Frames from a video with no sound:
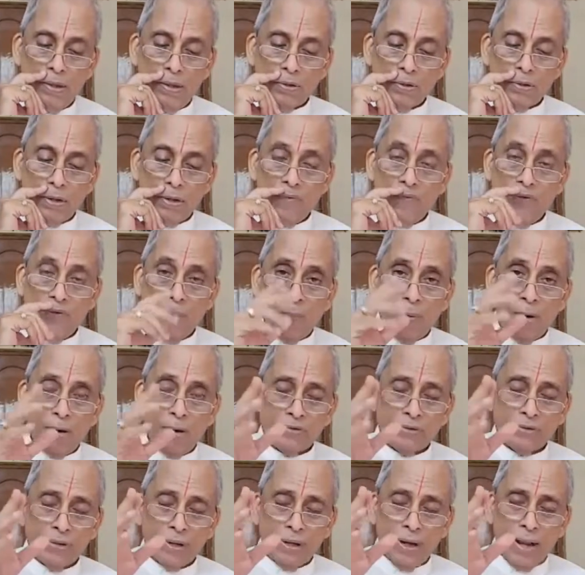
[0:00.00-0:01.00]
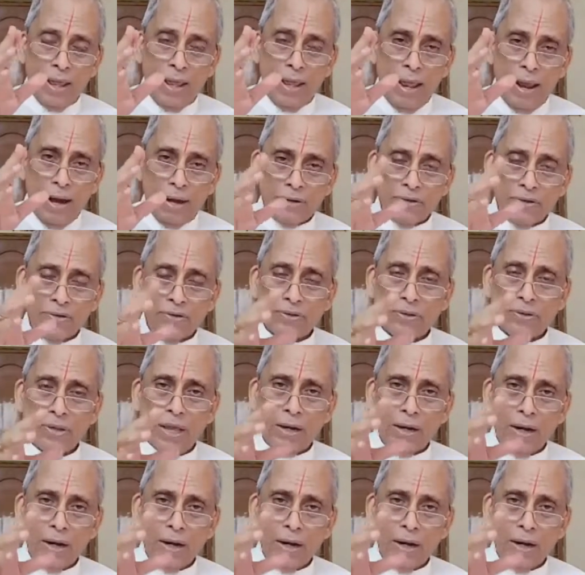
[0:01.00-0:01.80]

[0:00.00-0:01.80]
So every person acts